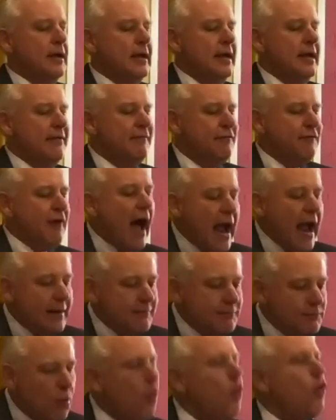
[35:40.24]

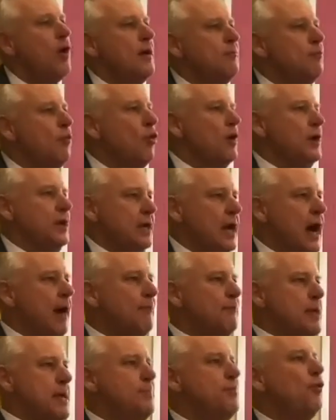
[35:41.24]
invite more and more
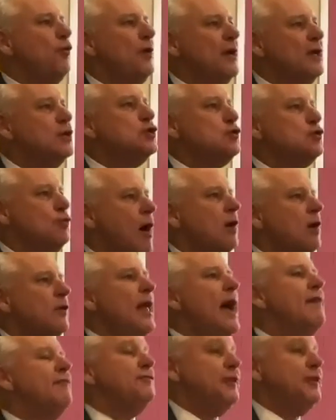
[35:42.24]
young people into our
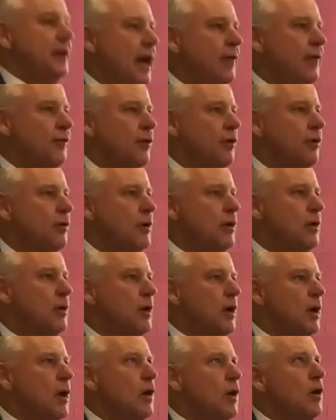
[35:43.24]
life together.
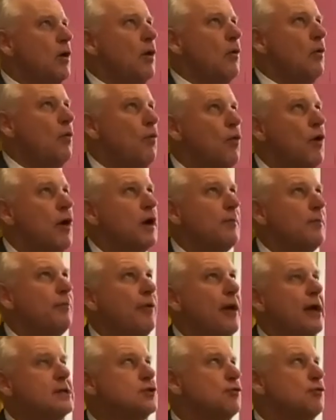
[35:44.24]
We're at a
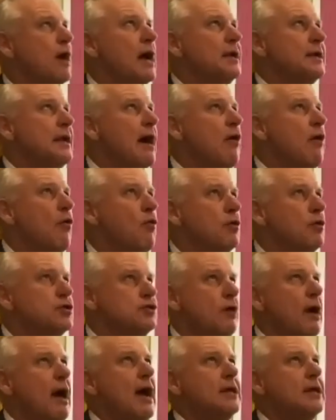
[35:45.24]
place right now where we're
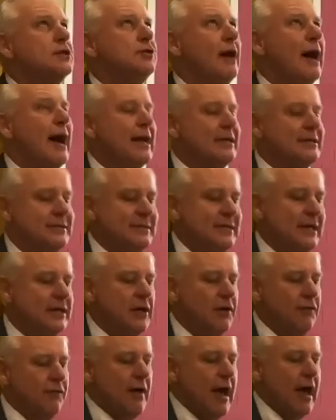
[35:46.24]
trying to
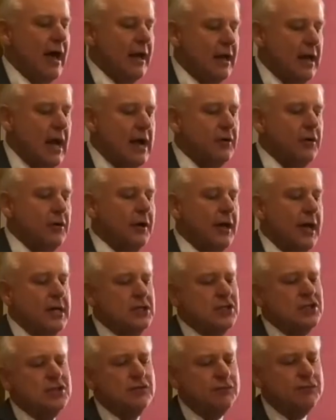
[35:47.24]
identify
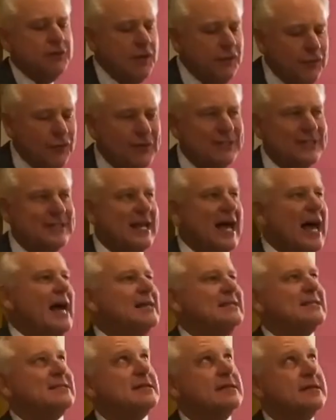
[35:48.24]
congregations of different
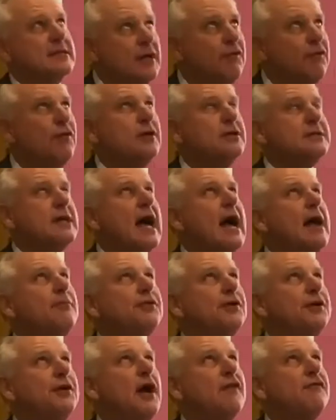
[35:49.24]
sizes and different
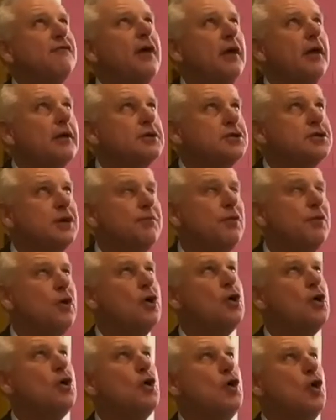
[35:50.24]
types in our fellowship
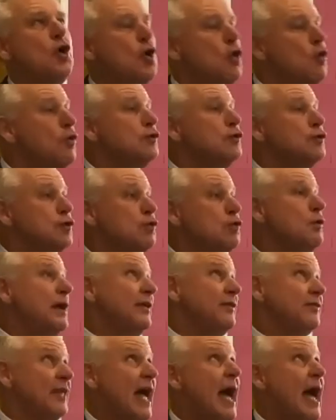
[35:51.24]
who are
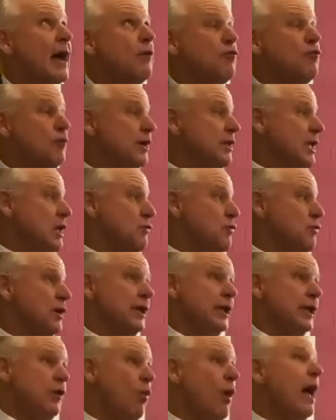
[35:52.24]
doing that really,
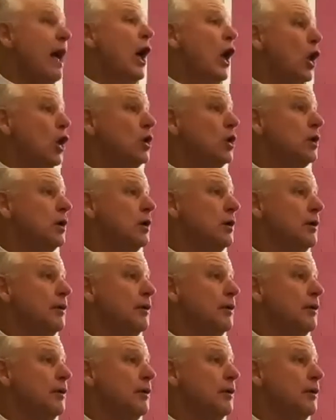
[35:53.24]
really well,